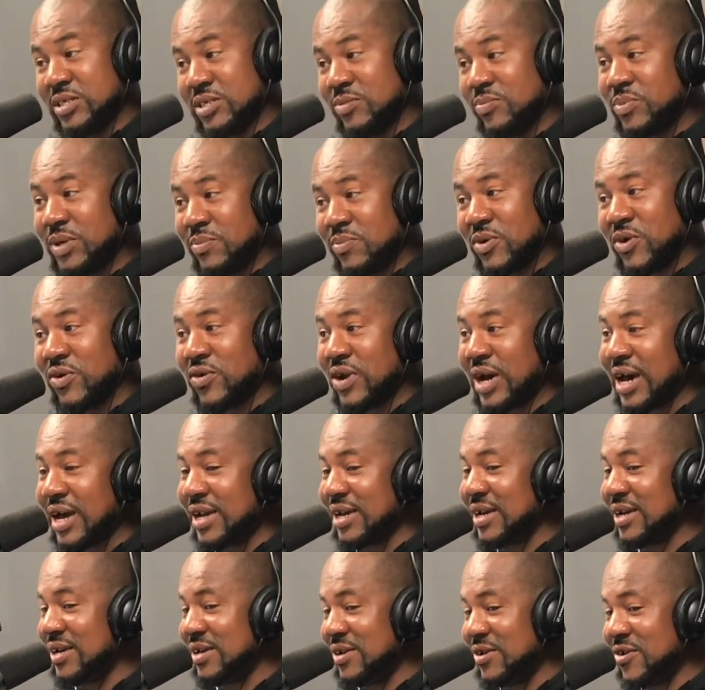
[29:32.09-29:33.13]
some people don't know how
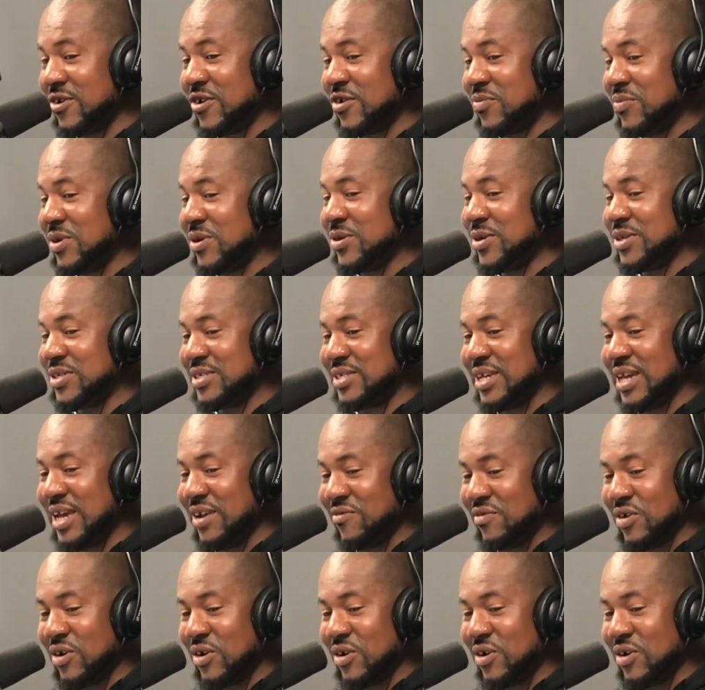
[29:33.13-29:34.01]
to cut it off, because